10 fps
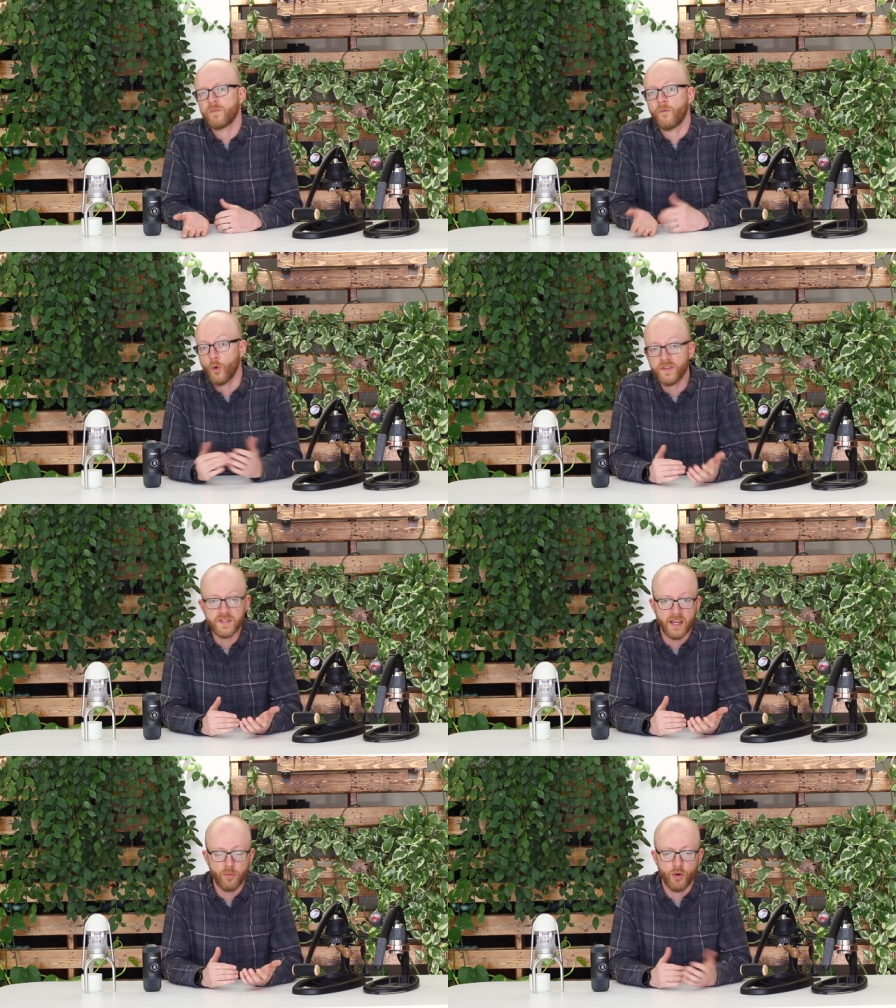for the
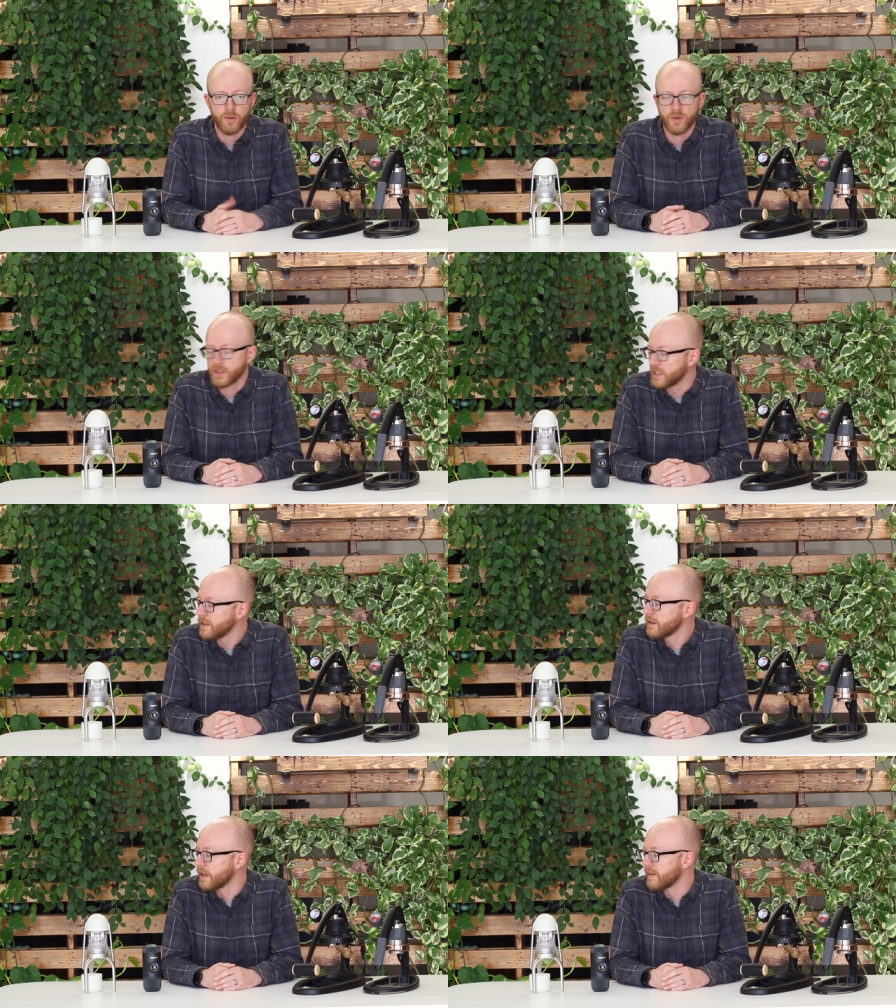sake of
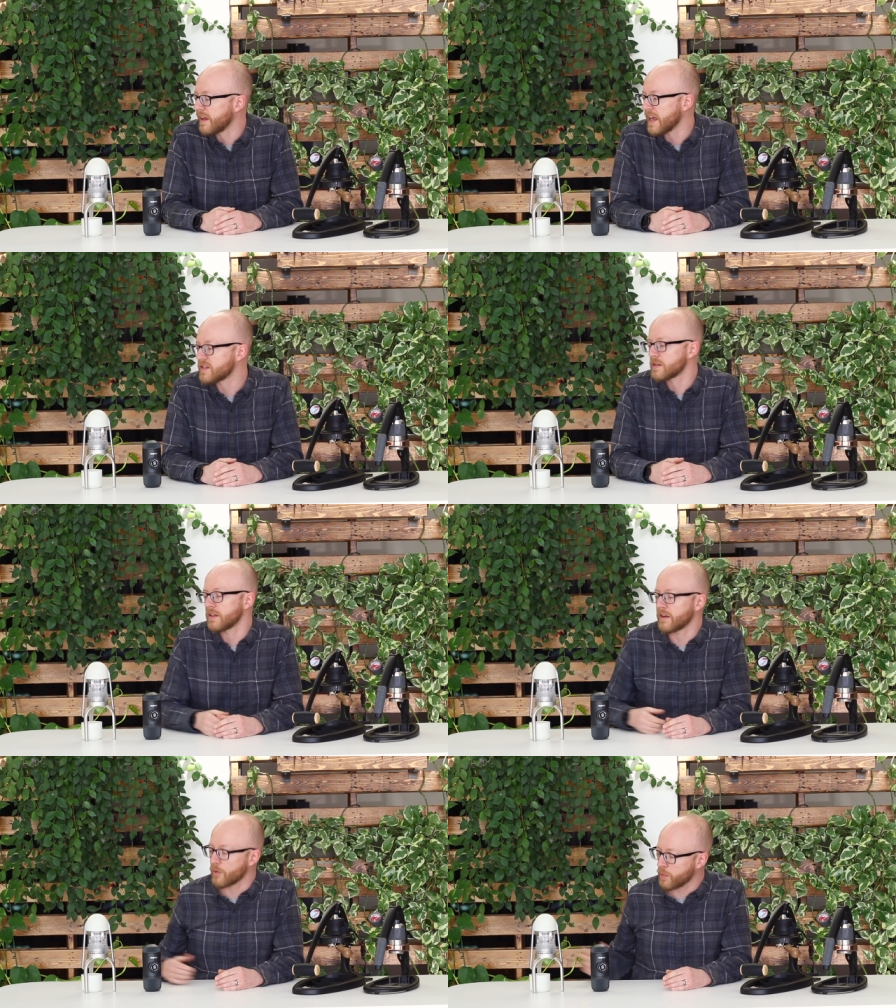portability. In the case of the
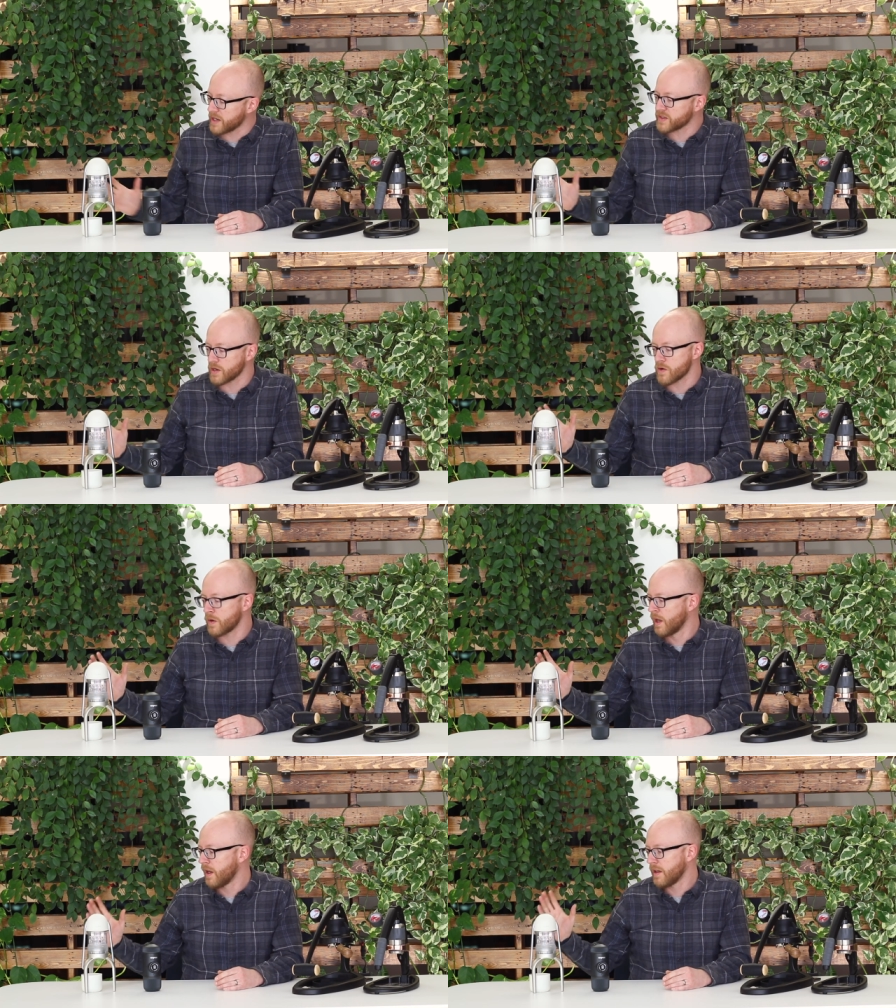Leverpresso,